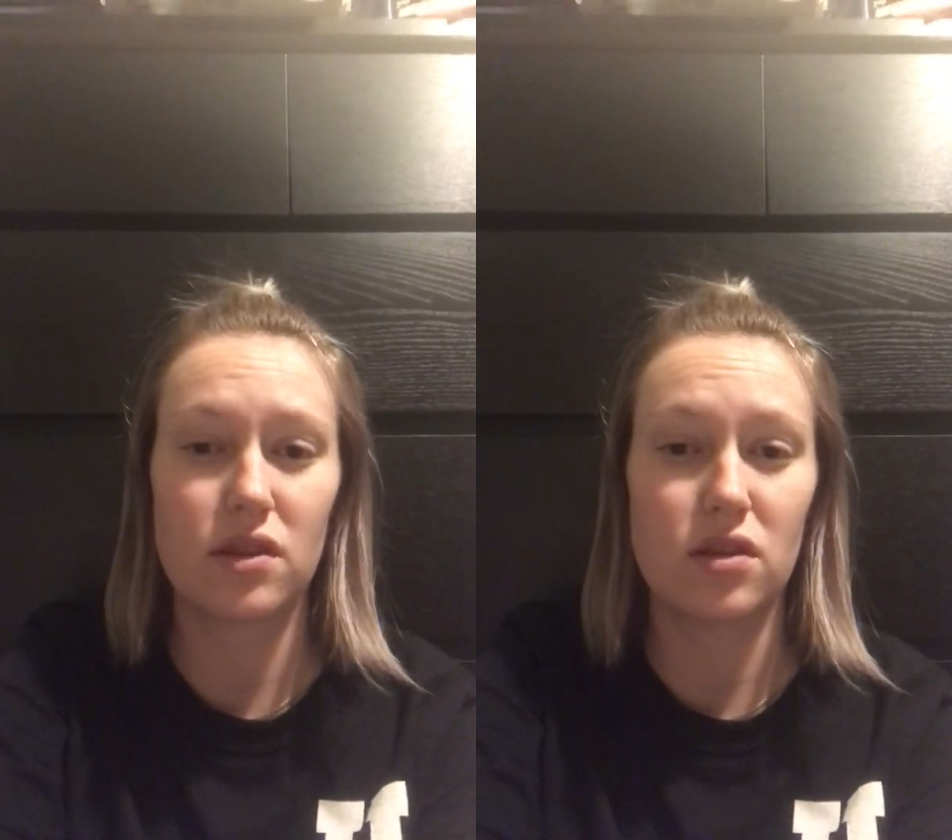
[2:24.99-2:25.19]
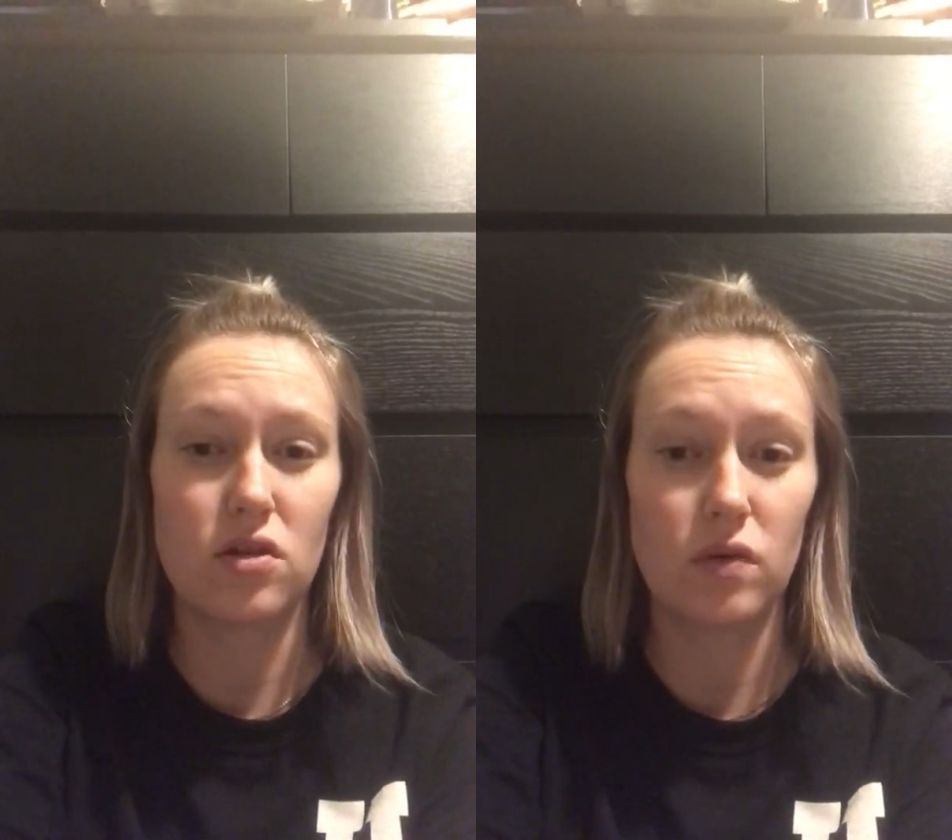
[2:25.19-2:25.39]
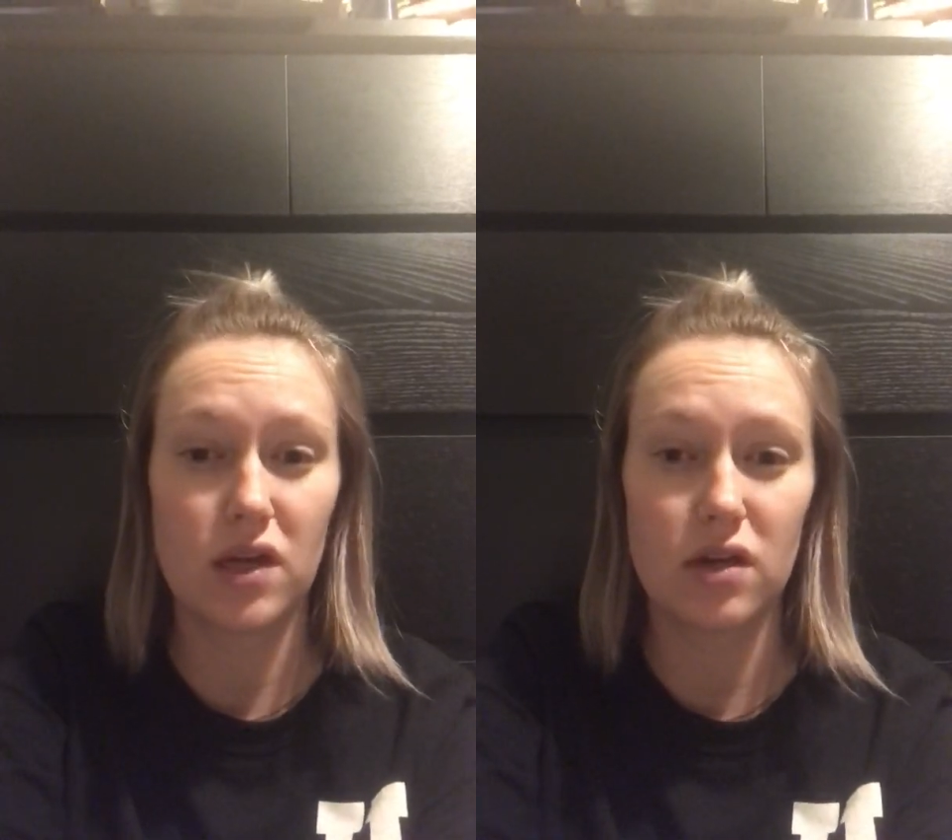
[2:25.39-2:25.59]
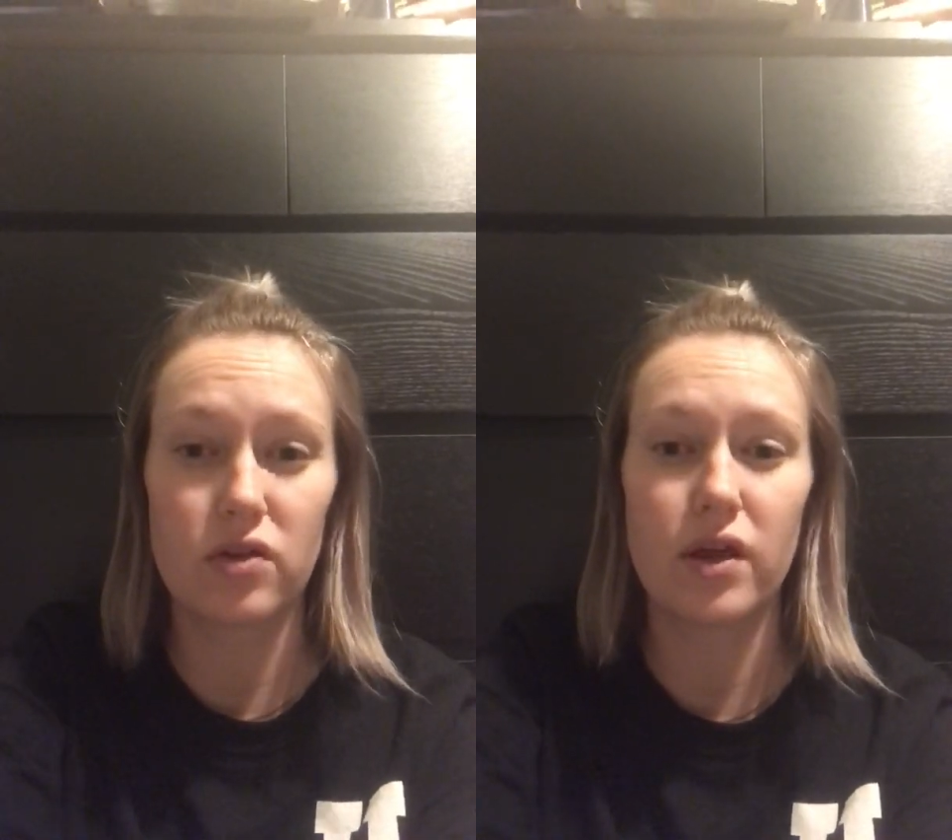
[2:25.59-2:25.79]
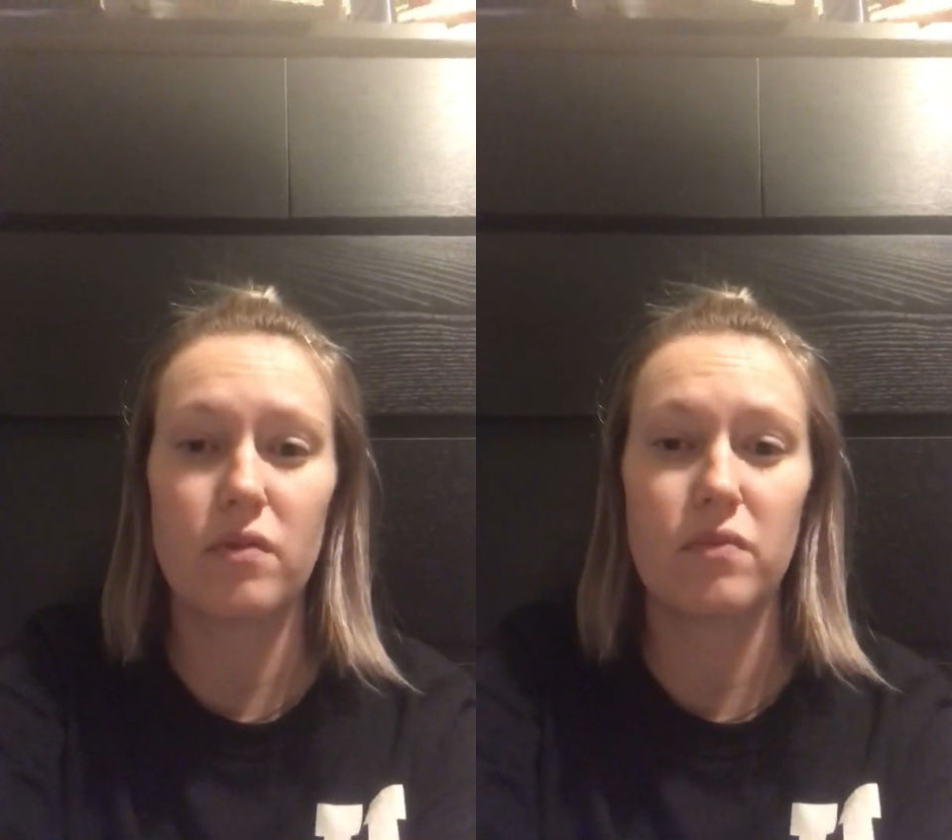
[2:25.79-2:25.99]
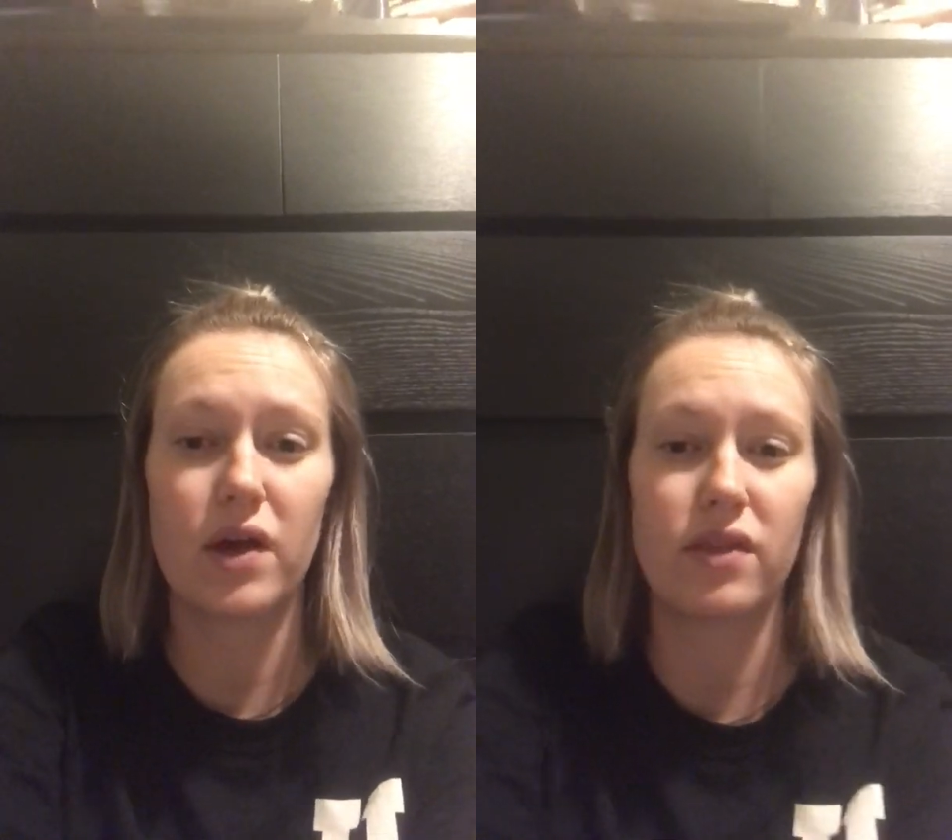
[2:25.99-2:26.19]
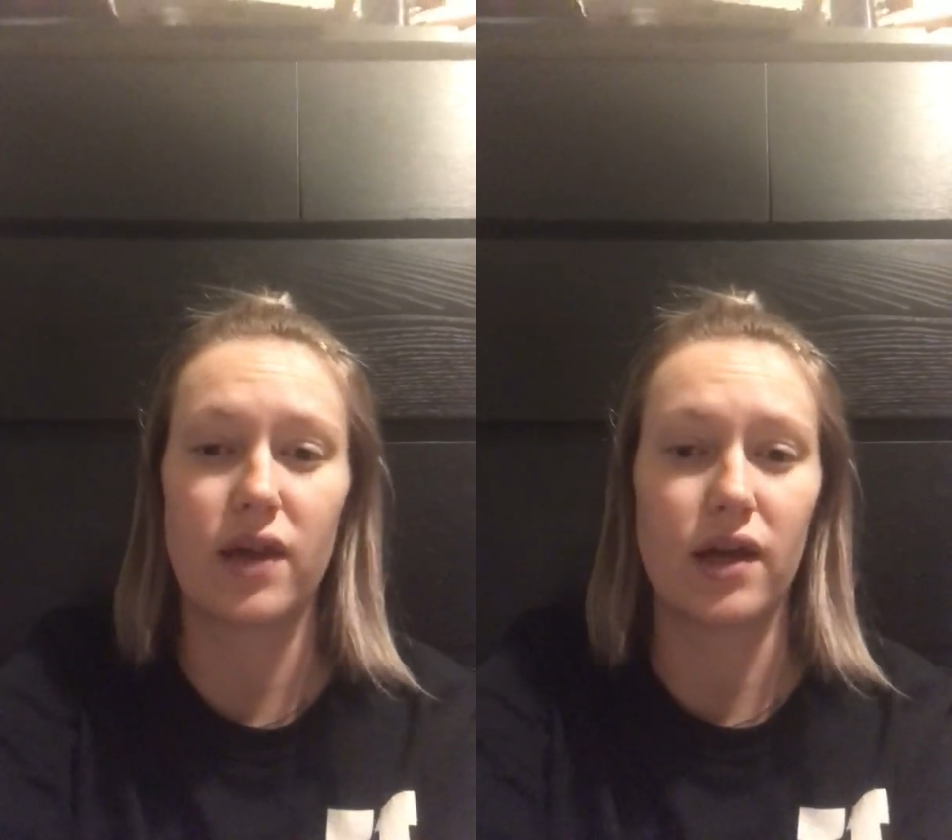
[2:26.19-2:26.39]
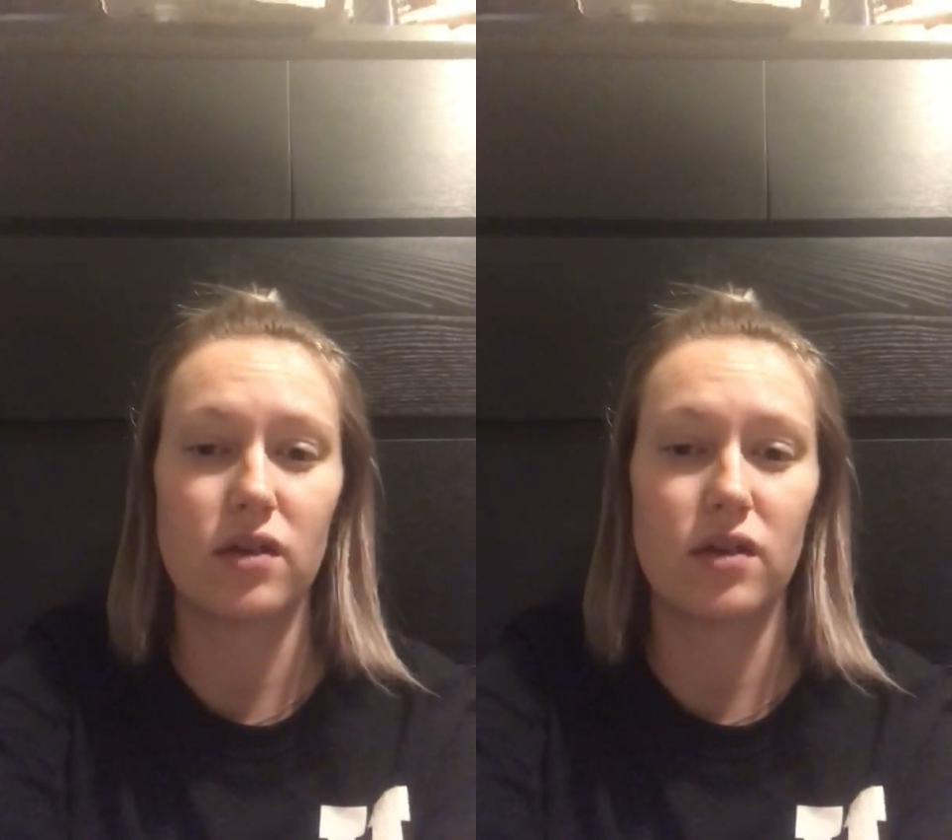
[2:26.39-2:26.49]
you hear them, and that